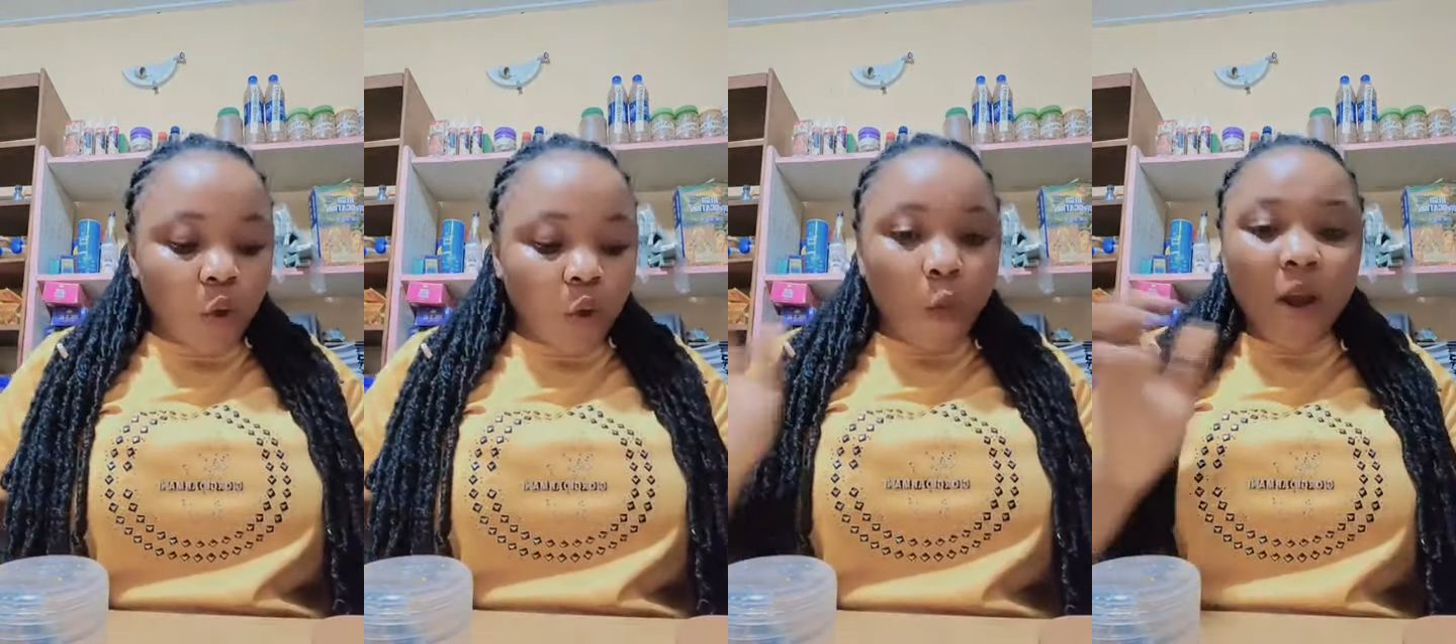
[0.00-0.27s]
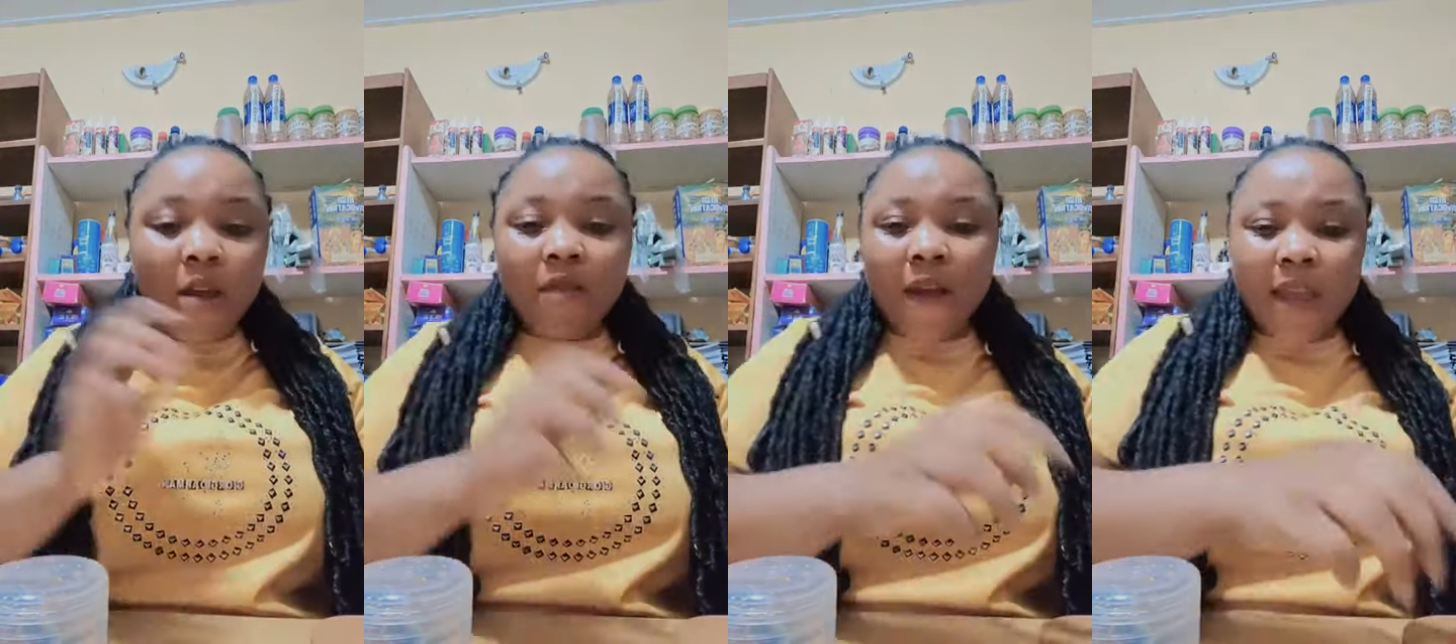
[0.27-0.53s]

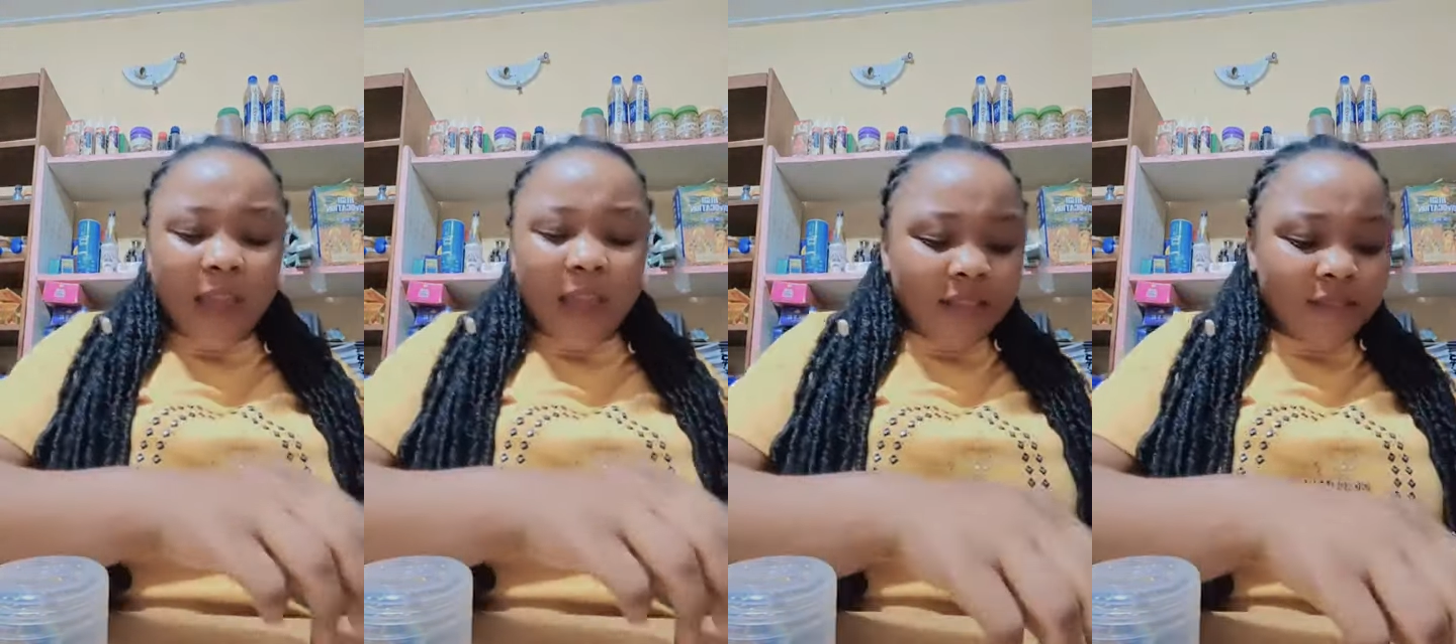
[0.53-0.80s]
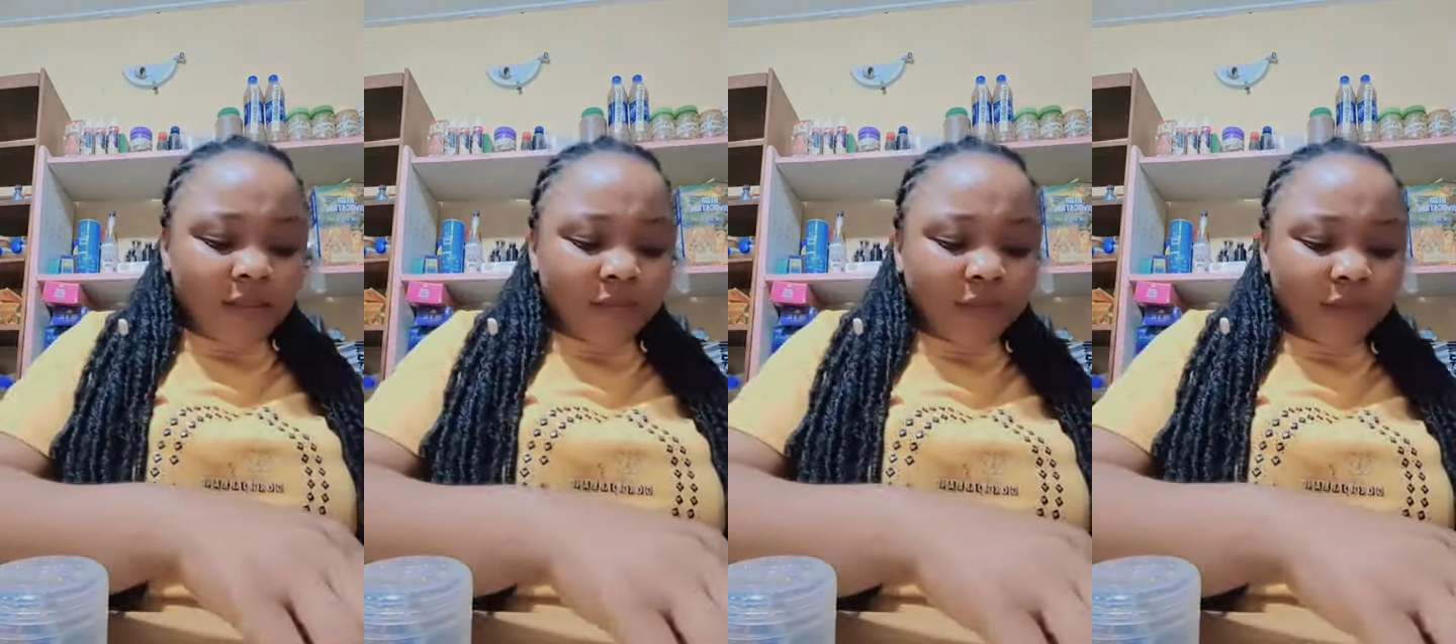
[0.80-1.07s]
Whenever,
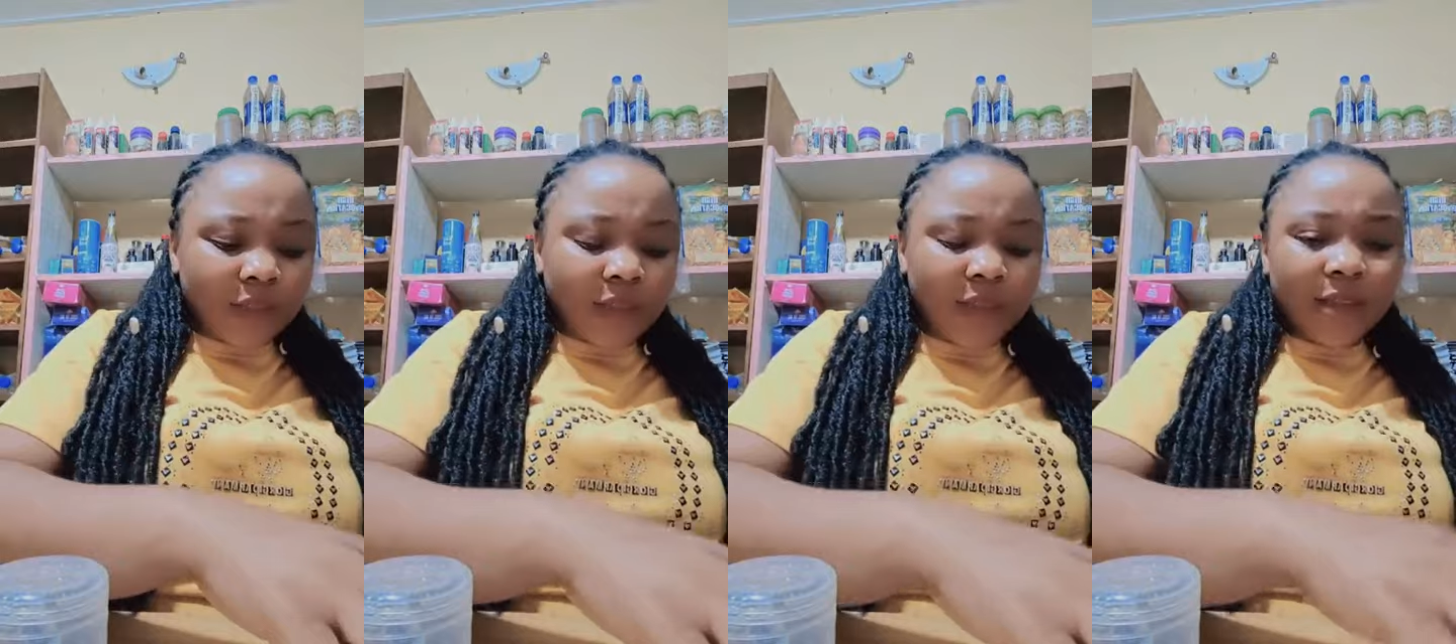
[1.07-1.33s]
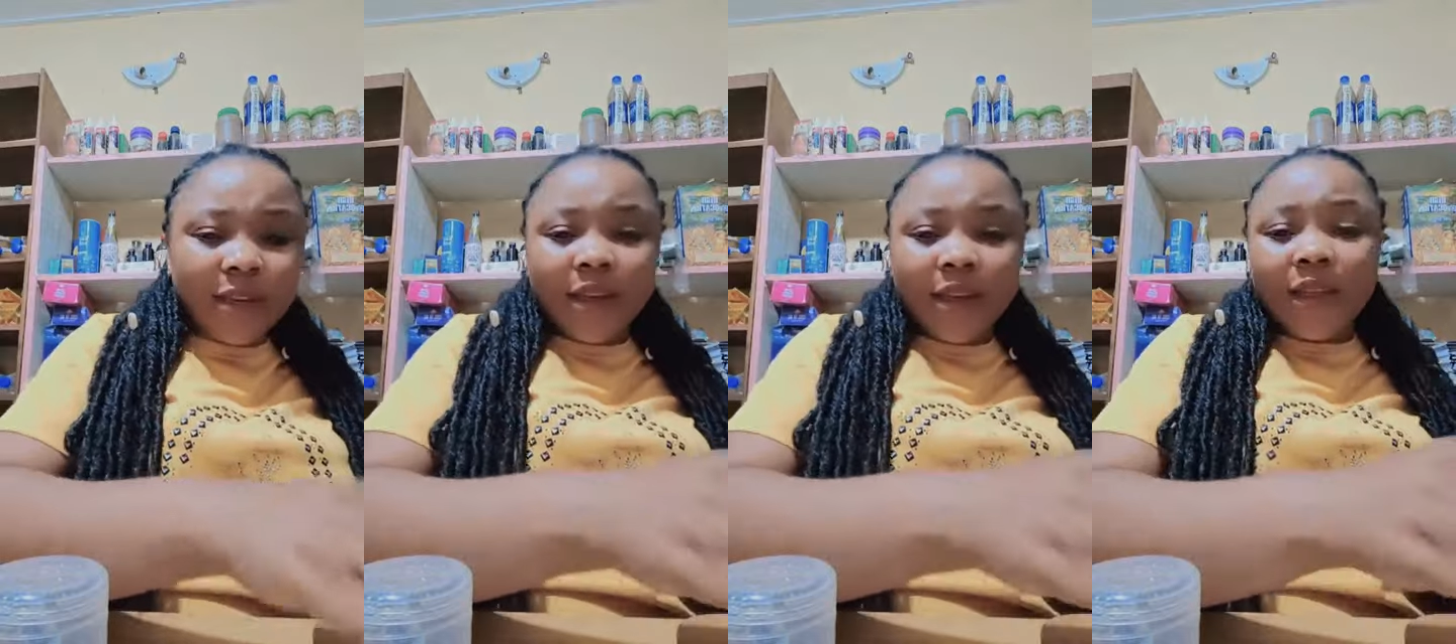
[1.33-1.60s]
as in,
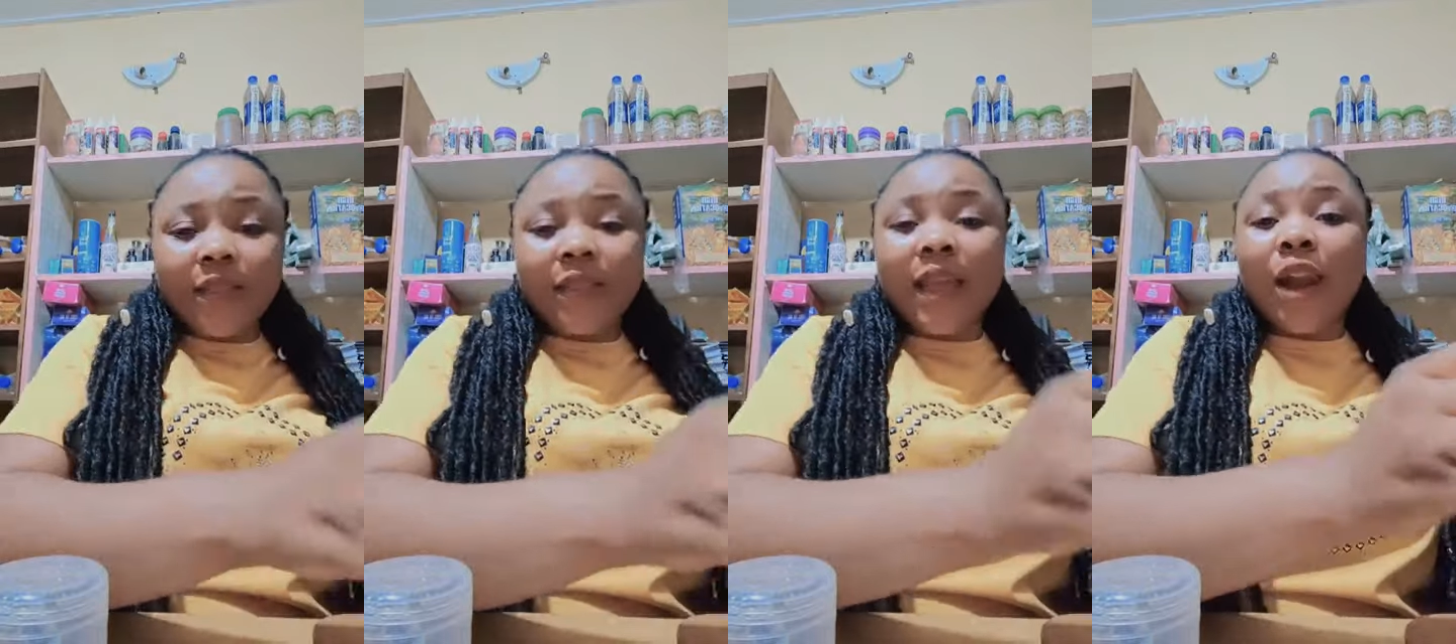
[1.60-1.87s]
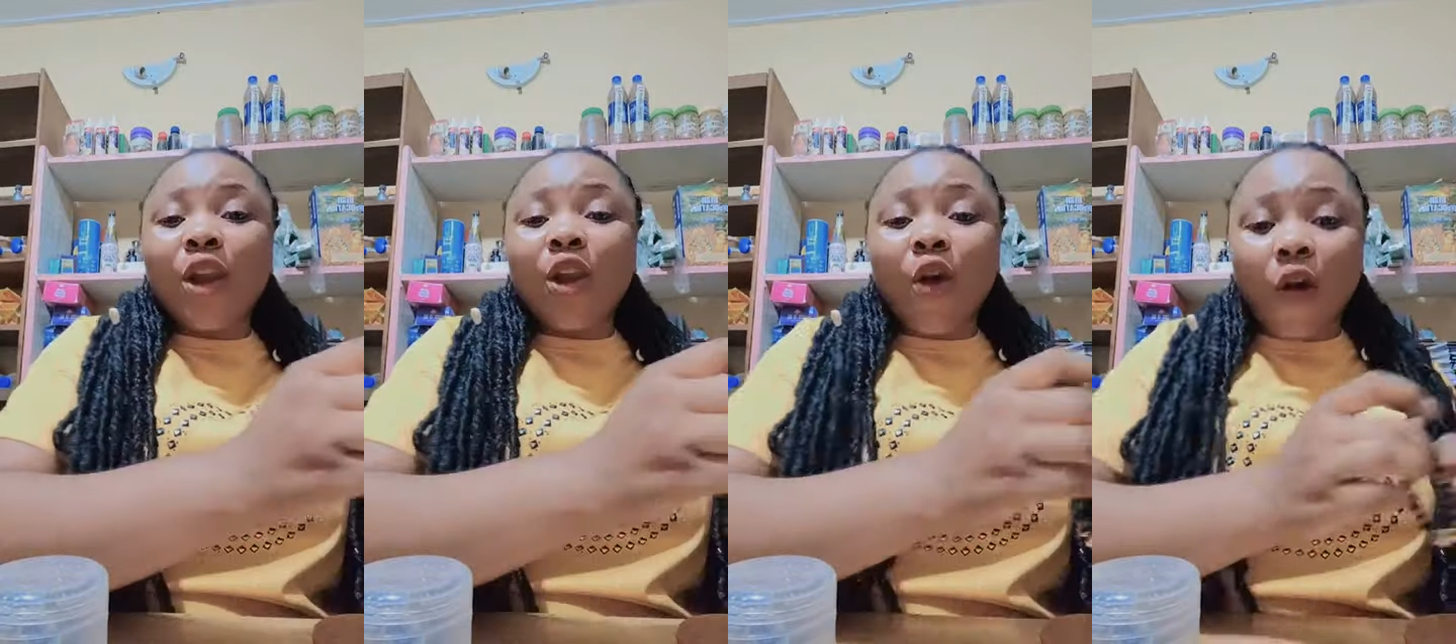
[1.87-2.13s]

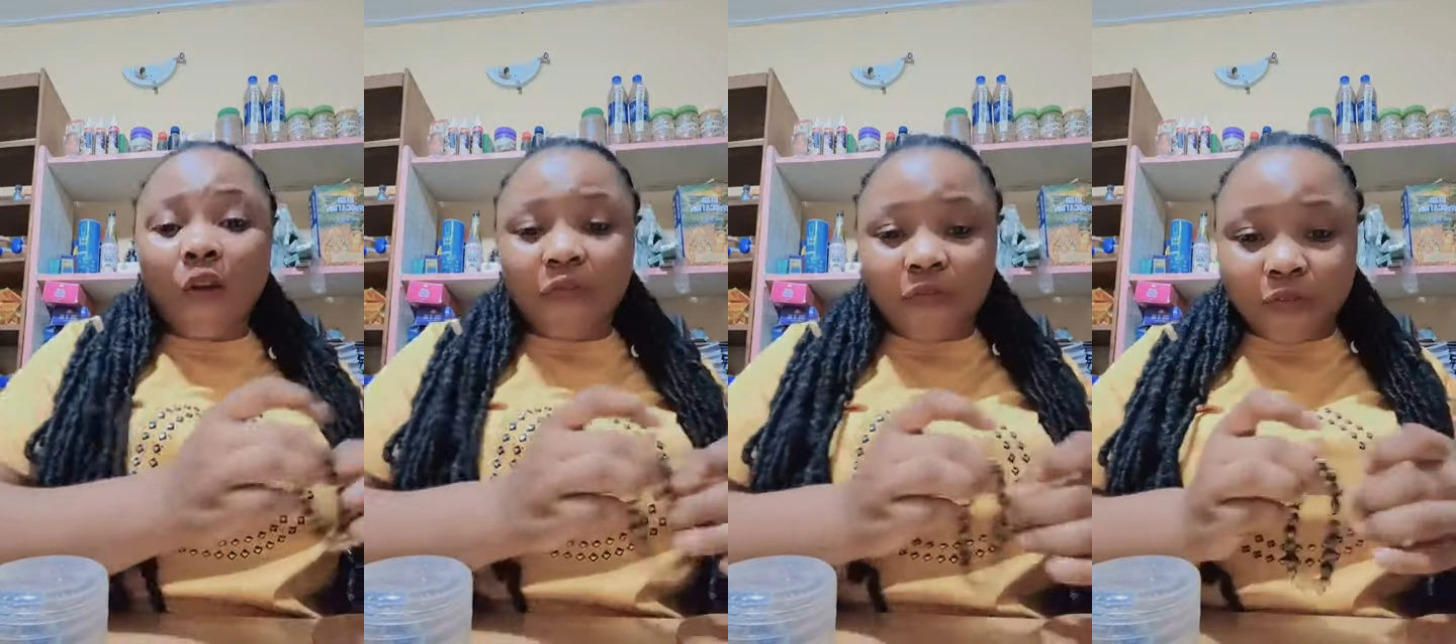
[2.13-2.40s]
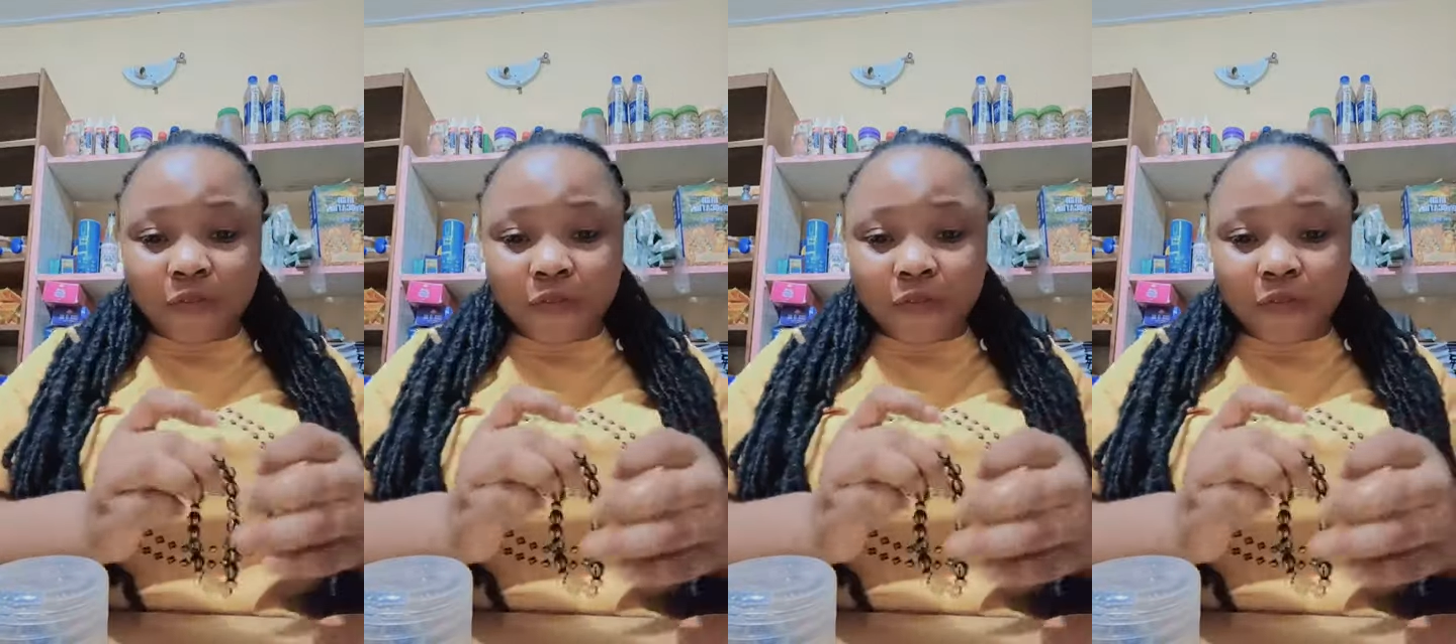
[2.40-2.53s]
the love